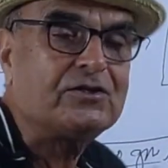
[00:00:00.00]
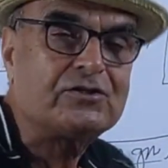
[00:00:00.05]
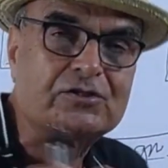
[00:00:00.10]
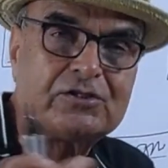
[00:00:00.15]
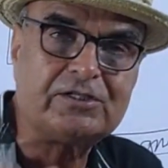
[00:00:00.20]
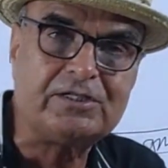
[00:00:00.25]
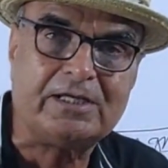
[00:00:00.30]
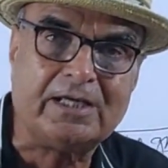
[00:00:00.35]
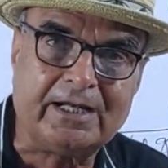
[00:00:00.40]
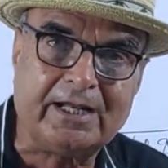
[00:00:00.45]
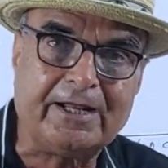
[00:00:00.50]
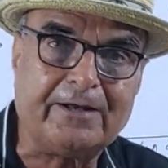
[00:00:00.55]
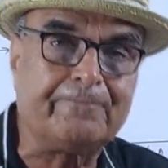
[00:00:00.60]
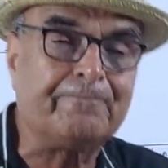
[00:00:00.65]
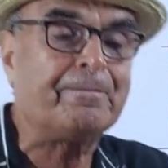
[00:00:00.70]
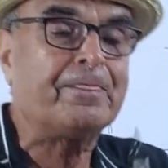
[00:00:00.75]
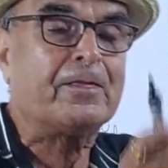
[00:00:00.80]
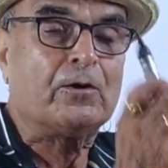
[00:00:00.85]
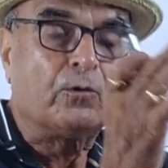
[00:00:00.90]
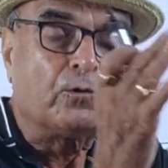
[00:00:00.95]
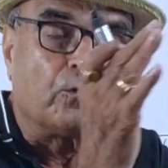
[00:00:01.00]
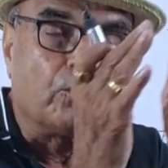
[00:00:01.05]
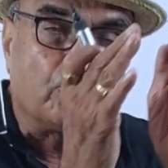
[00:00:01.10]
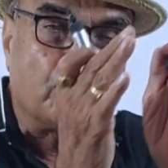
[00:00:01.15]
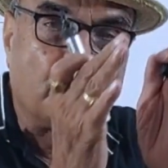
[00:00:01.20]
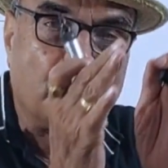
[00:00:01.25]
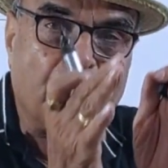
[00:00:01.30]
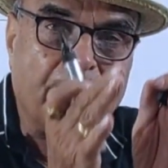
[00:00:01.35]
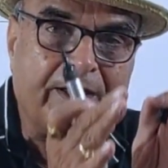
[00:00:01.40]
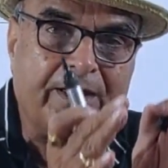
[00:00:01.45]
and Cl.
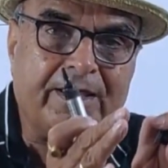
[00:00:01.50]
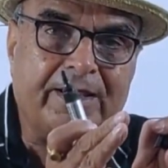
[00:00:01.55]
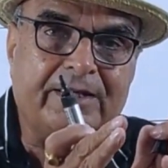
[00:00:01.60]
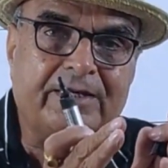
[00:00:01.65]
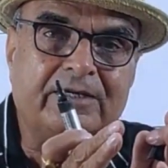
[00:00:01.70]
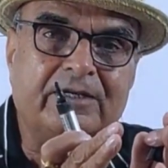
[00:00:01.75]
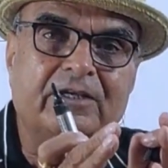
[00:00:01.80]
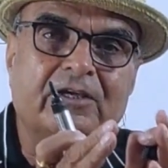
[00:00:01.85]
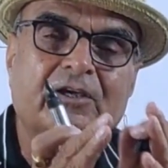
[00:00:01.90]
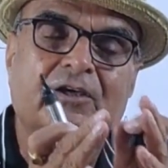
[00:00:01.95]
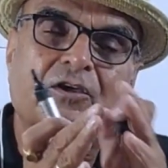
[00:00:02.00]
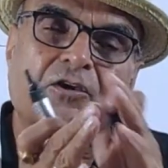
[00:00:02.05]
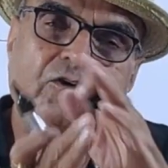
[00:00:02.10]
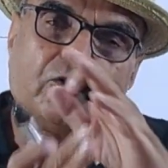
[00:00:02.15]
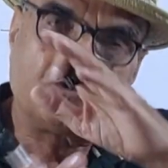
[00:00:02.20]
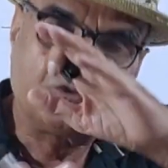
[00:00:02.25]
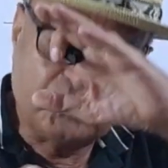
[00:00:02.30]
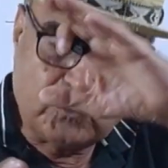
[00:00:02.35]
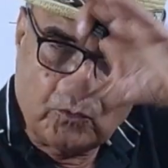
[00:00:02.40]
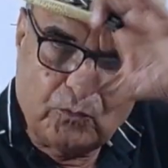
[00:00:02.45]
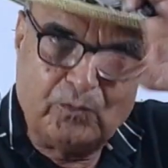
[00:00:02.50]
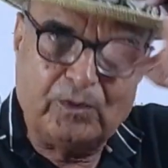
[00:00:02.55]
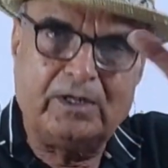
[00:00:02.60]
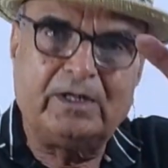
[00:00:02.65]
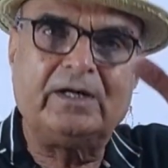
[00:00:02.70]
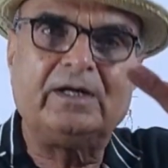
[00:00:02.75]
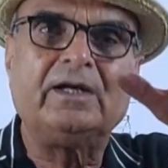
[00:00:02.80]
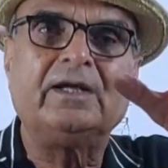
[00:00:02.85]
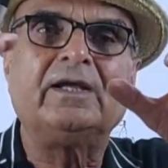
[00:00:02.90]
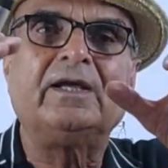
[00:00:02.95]
When you
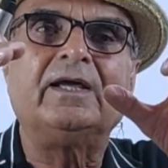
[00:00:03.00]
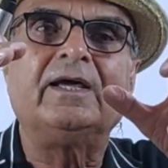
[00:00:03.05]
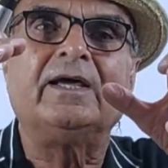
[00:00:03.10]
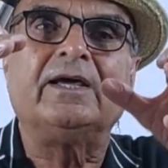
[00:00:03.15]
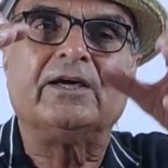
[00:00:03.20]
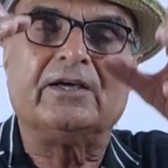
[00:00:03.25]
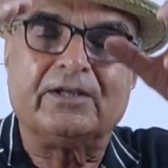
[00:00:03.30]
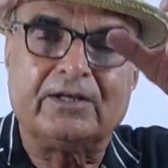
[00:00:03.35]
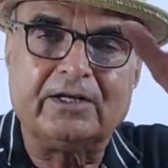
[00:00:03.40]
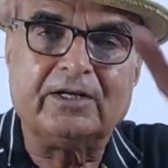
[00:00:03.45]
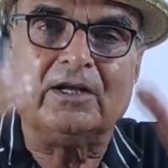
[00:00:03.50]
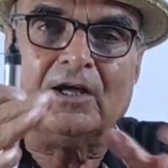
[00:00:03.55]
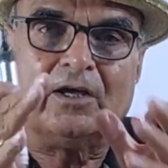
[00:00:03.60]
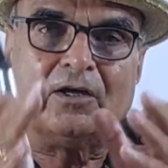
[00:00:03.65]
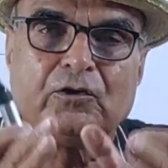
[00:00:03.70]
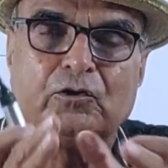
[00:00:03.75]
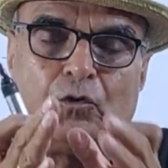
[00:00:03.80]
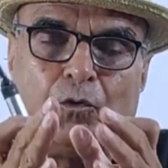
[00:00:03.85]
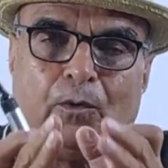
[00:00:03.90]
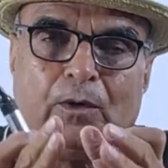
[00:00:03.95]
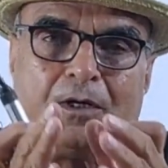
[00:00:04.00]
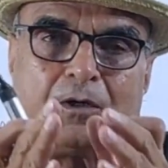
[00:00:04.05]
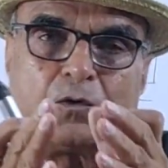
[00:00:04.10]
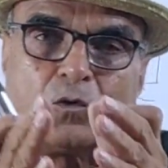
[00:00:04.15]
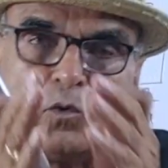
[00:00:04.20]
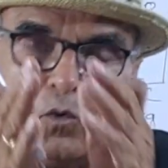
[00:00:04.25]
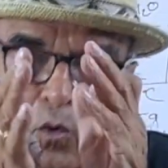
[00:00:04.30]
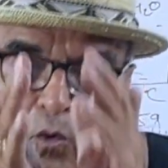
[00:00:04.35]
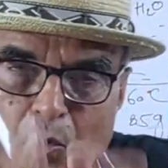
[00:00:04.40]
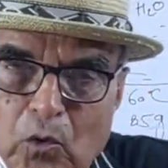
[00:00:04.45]
will
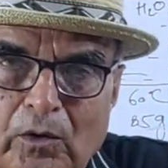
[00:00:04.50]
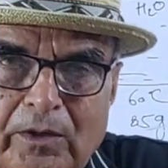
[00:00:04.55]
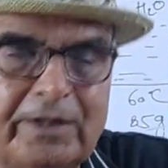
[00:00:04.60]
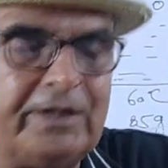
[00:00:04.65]
cool